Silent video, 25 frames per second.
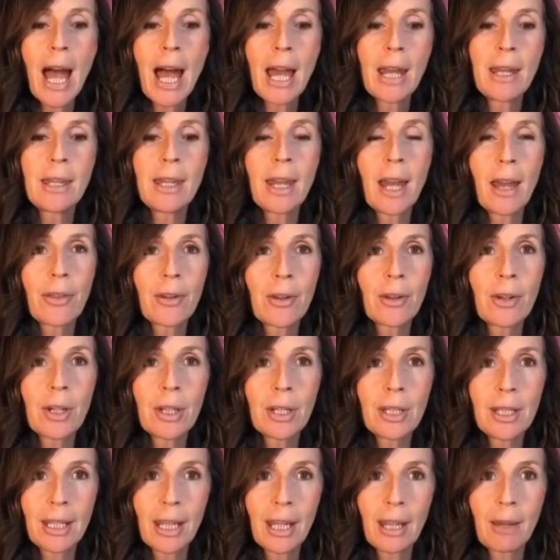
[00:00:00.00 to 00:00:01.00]
Another
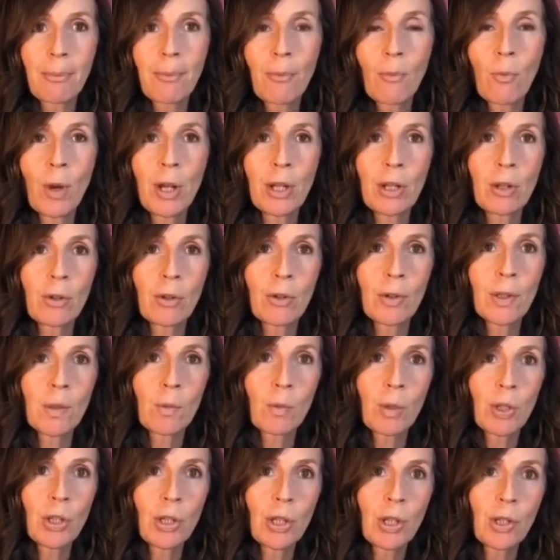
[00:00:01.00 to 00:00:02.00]
good tip when you're
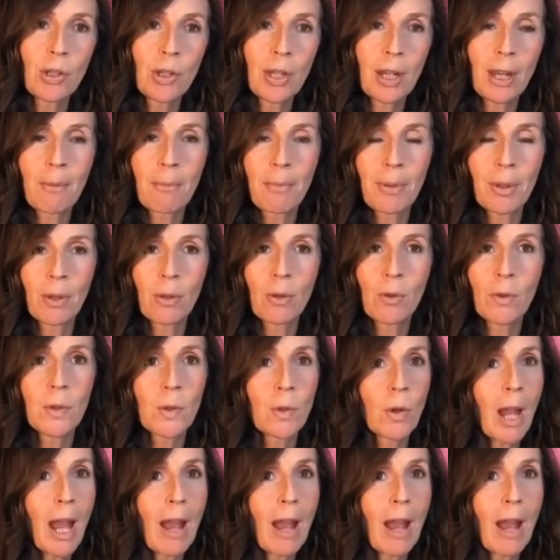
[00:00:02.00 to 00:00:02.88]
switching shampoos,